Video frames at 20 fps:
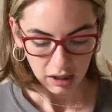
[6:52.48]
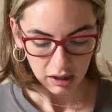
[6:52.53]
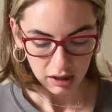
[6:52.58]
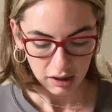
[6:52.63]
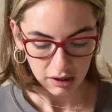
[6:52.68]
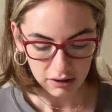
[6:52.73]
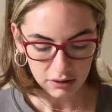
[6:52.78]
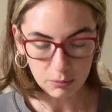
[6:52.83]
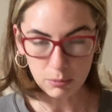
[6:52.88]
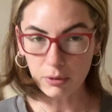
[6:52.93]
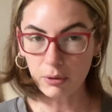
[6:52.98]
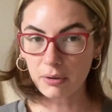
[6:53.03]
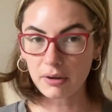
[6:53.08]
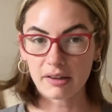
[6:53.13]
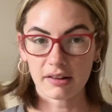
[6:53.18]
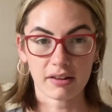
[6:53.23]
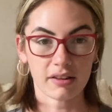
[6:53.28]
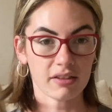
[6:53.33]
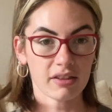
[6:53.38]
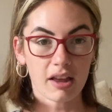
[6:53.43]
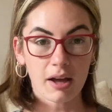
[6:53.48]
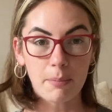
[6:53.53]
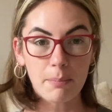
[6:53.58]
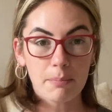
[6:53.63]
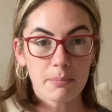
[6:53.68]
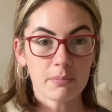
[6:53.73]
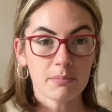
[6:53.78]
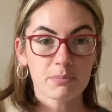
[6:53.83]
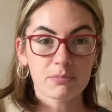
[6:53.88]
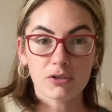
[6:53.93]
the Wilkins, they
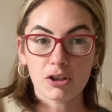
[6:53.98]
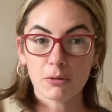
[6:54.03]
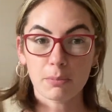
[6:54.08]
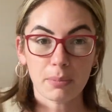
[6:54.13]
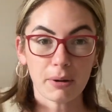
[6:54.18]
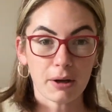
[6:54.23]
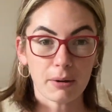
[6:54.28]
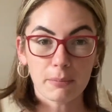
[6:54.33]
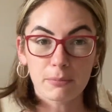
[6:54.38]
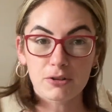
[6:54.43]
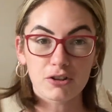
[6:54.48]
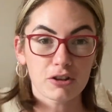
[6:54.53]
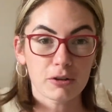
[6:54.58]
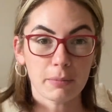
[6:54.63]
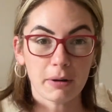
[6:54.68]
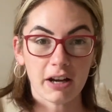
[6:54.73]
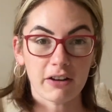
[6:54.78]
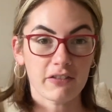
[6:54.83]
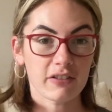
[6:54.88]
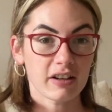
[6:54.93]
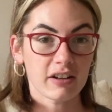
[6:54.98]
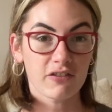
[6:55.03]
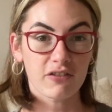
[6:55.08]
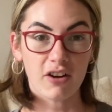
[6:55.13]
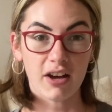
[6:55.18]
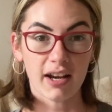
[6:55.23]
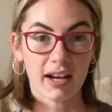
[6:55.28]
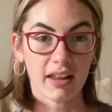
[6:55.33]
do perfectly fine,